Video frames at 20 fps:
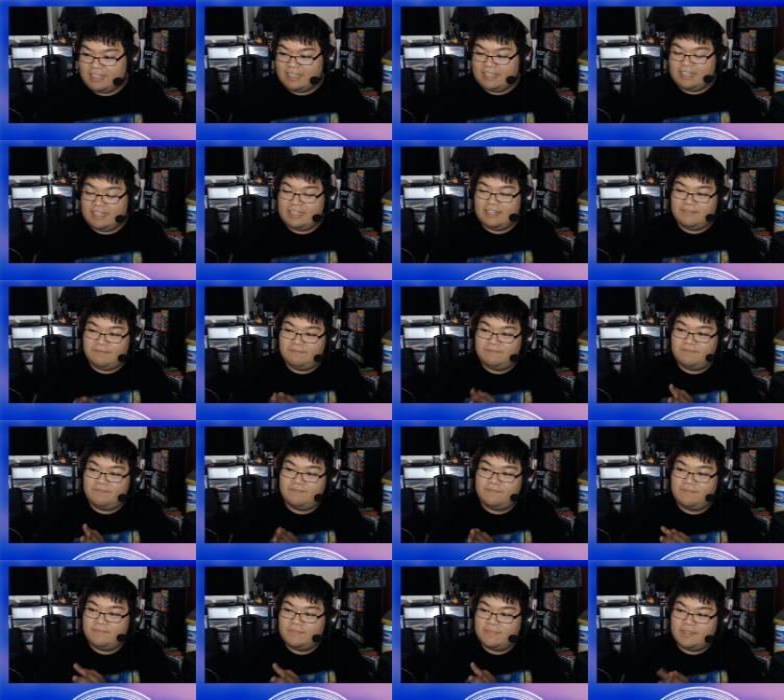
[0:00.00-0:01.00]
Um,
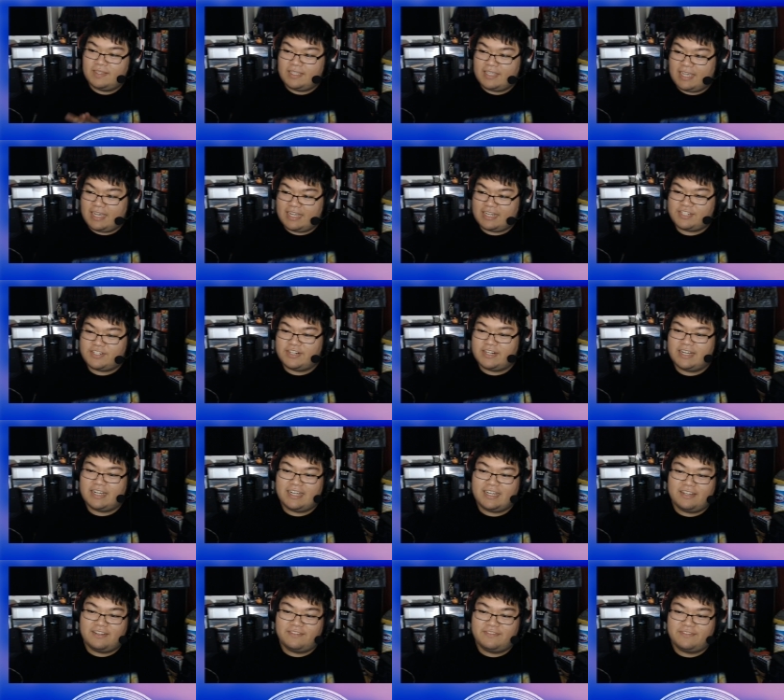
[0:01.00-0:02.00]
yeah,
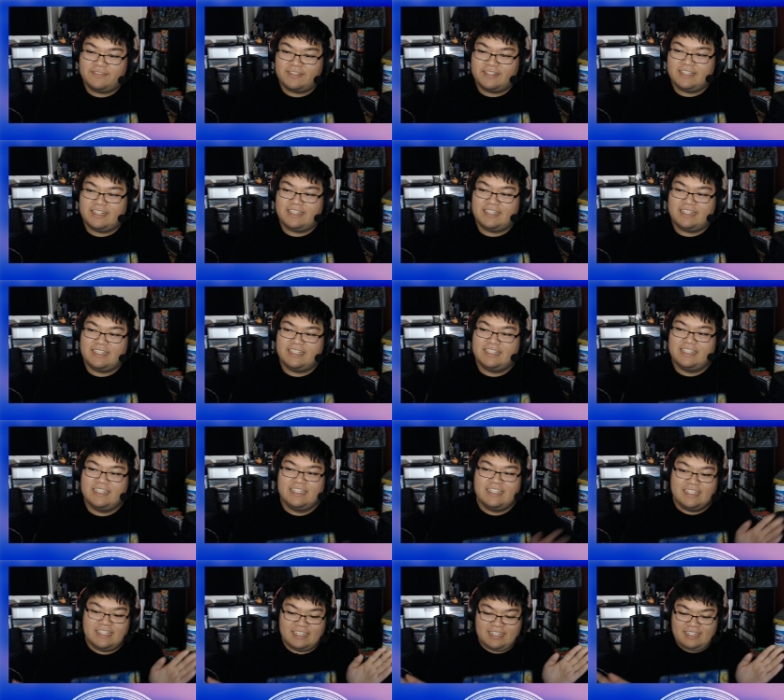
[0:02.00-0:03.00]
Trav, uh,
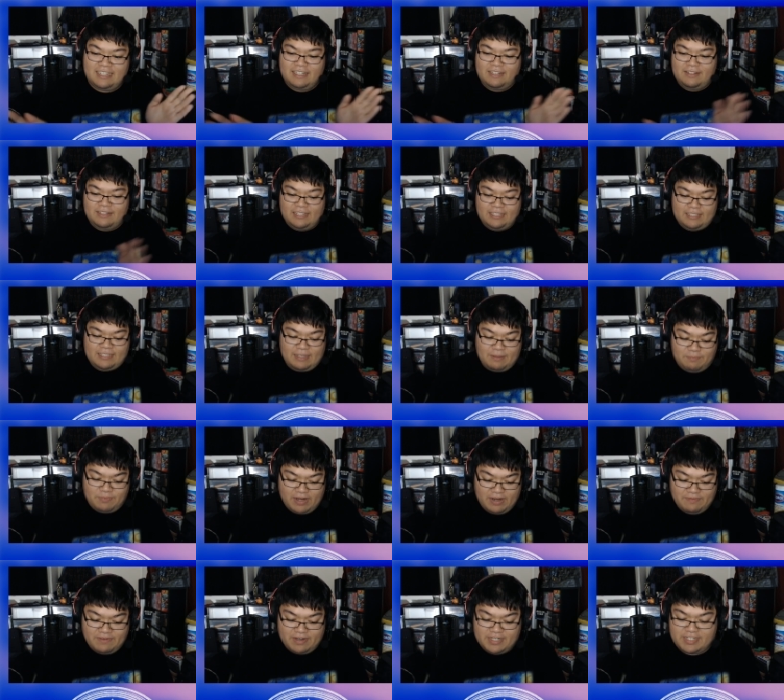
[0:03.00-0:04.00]
that
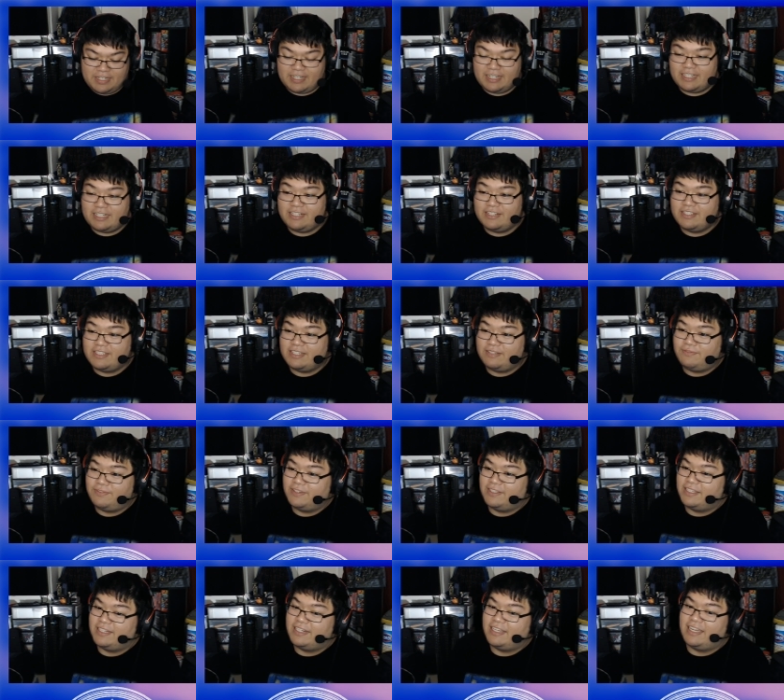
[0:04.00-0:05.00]
pretty much concludes it
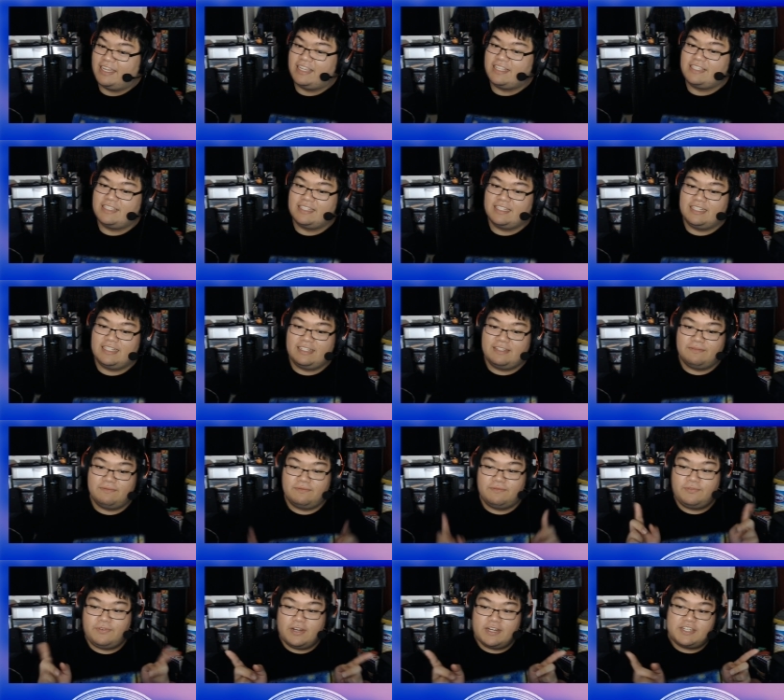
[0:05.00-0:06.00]
for the night. Um,
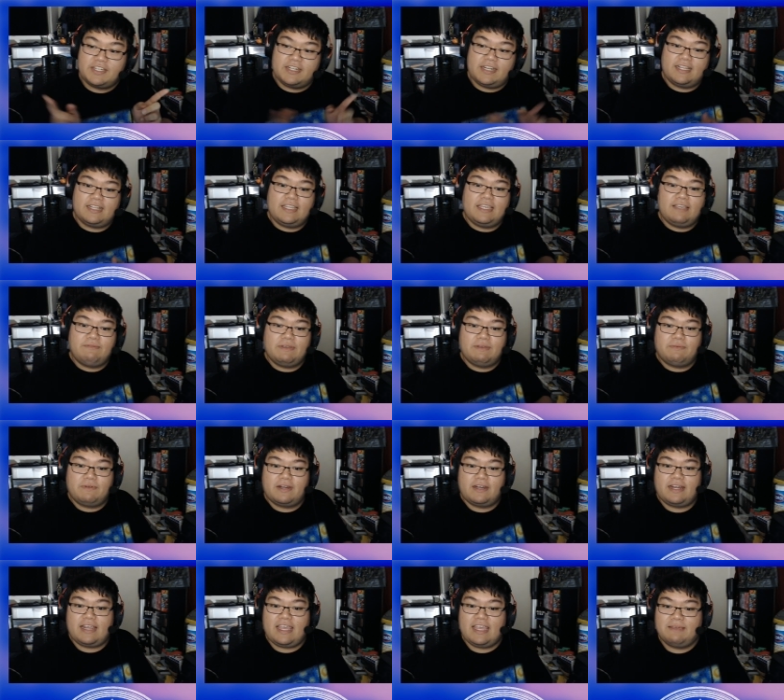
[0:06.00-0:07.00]
fortunately, we
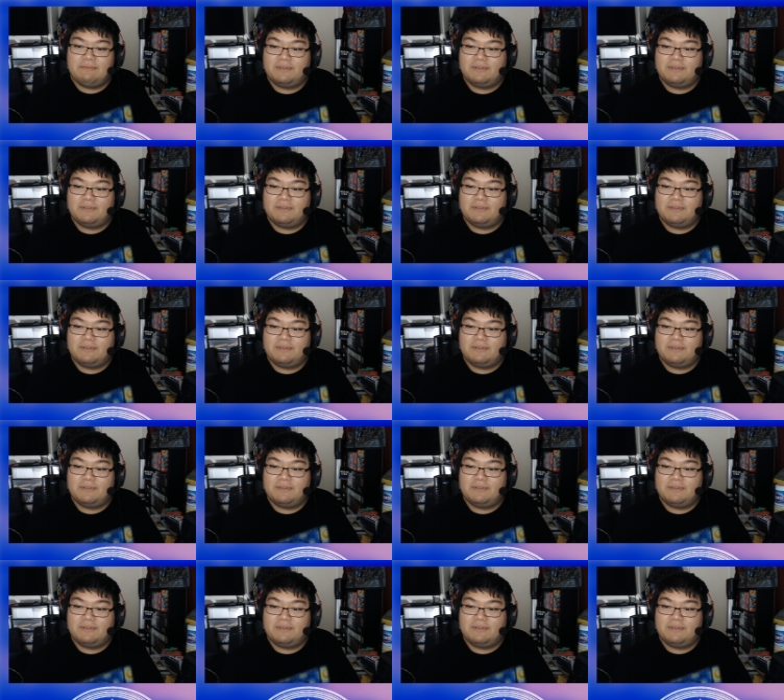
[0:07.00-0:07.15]
were able